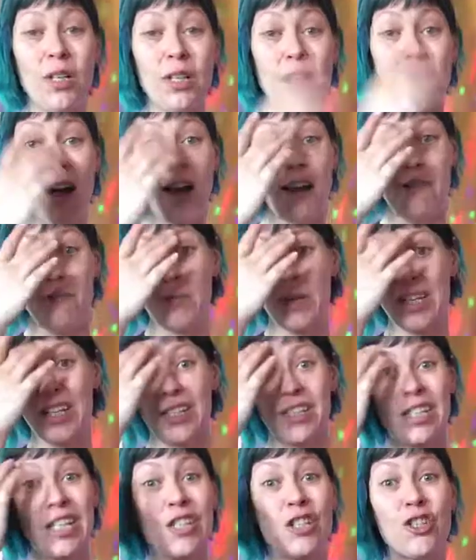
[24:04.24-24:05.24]
a live
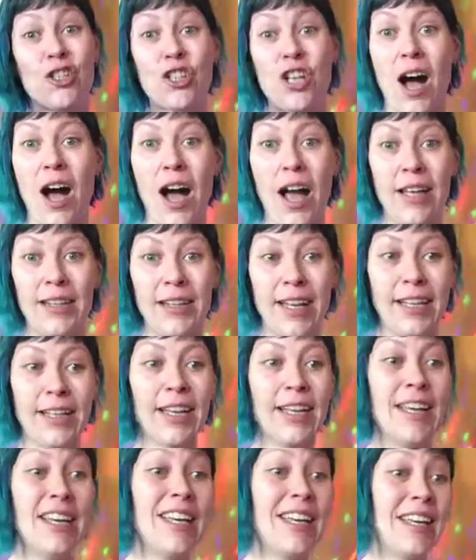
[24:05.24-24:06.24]
because he's shy.
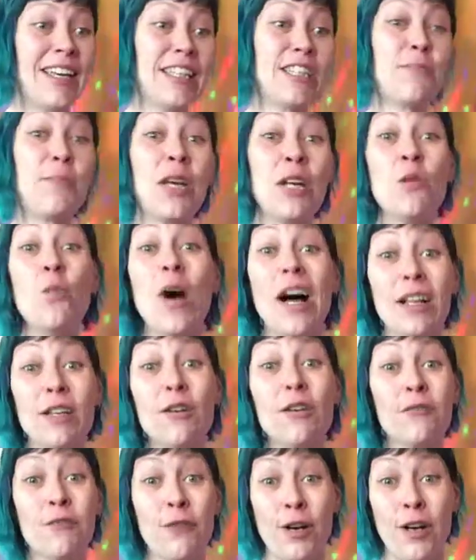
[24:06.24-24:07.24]
Like it's been well
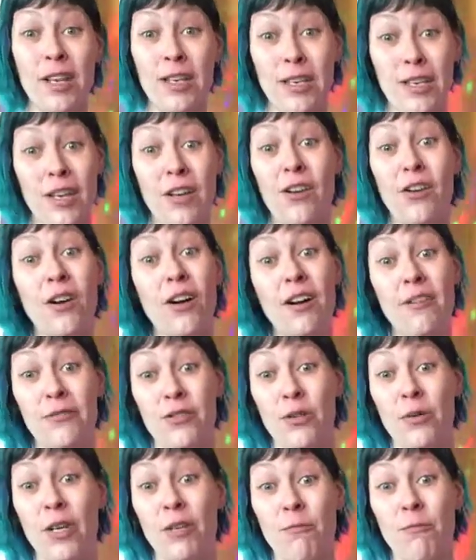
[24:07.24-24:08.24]
over a year of
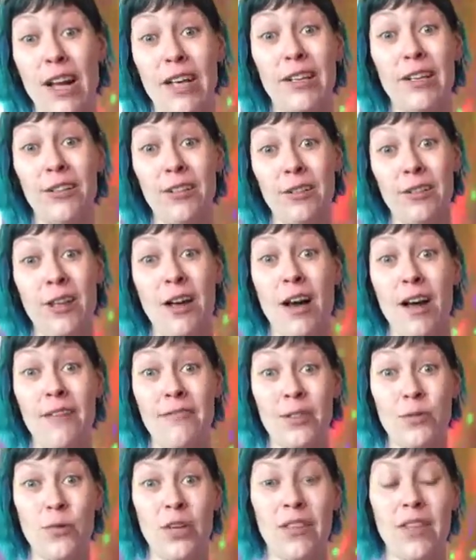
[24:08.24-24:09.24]
doing regular
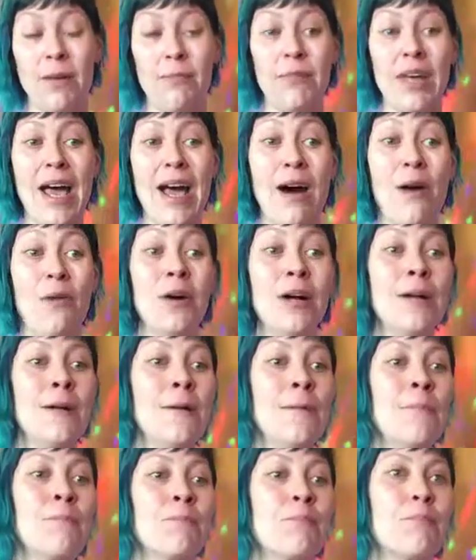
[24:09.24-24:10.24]
lives with him now.
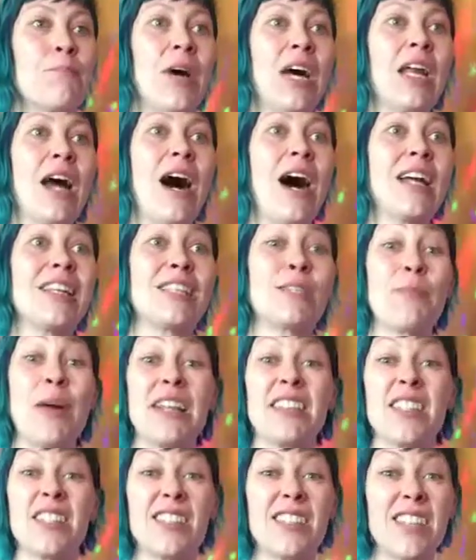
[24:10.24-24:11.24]
But I
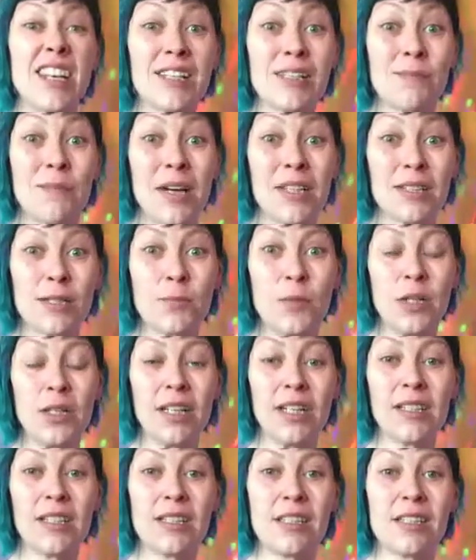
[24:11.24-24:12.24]
spent 6 months
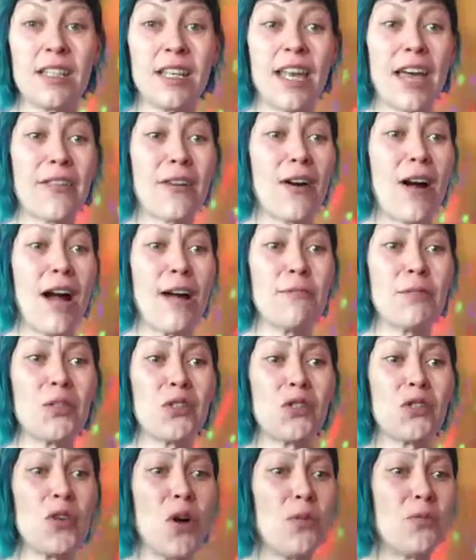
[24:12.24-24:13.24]
pulling this together. I
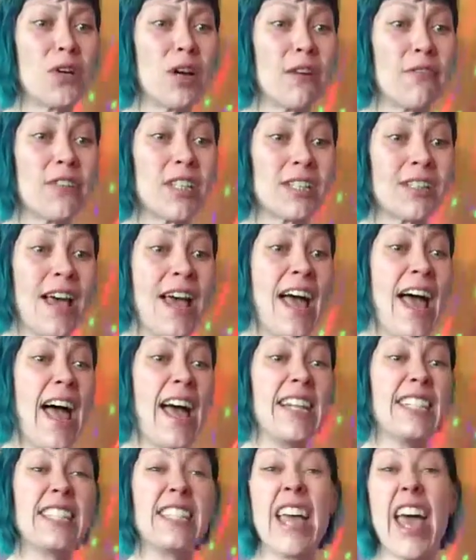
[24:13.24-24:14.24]
was so nervous.
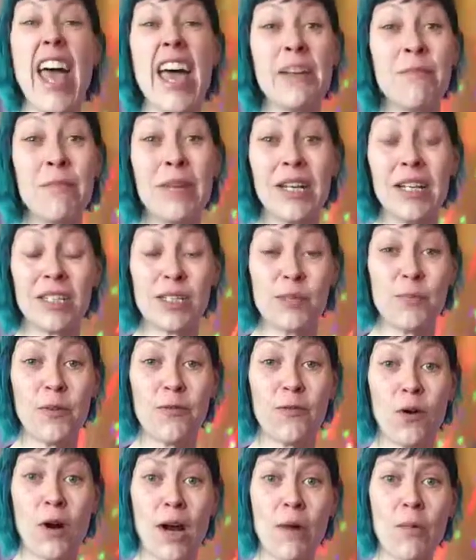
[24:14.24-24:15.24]
And 10 minutes
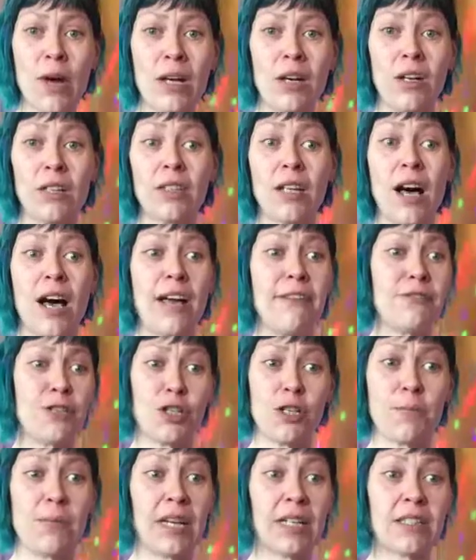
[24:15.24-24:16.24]
before I went on live,
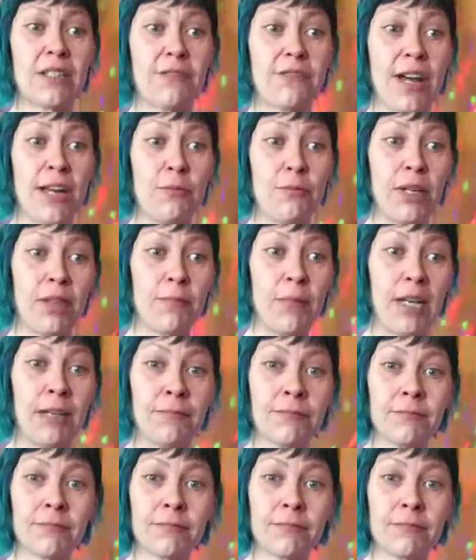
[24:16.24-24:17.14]
she picked a fight with me.